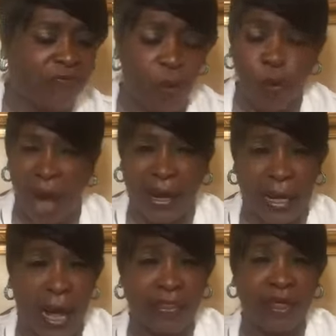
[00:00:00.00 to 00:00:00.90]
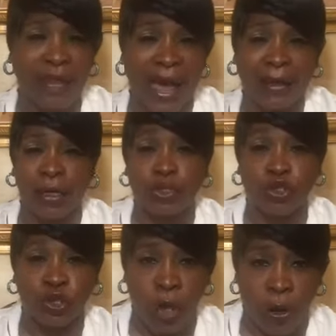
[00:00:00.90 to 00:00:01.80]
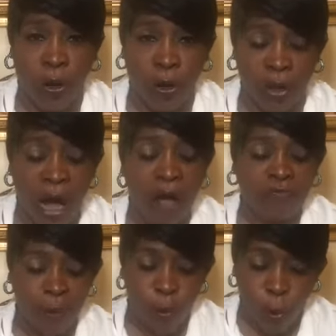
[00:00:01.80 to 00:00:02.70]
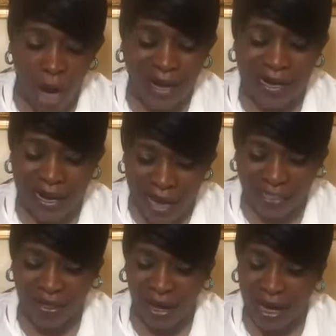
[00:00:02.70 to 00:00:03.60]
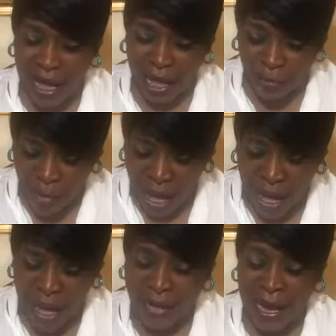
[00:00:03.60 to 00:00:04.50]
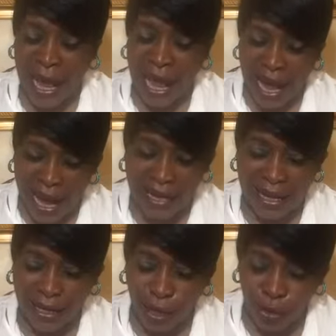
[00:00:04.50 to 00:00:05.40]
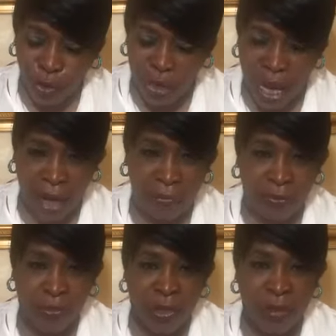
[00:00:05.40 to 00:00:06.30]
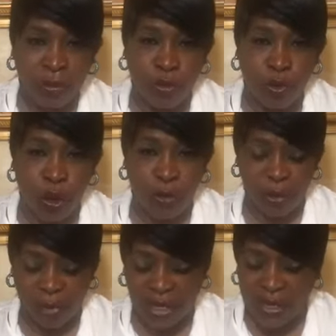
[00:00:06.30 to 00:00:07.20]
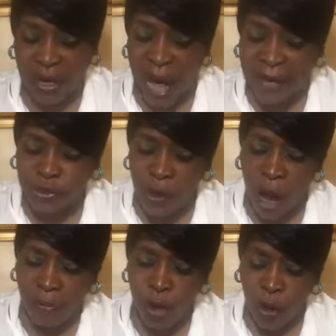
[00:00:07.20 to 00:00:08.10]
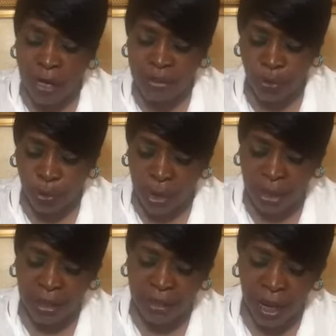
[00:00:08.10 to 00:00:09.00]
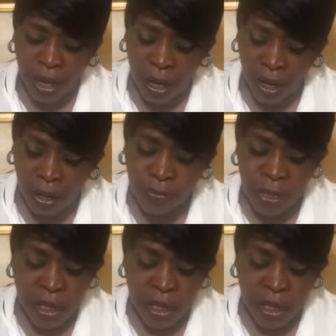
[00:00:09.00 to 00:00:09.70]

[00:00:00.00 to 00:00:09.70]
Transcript: for one another, that concern for one another. Amen. Hallelujah. Glory be to God. So I'm going to read uh,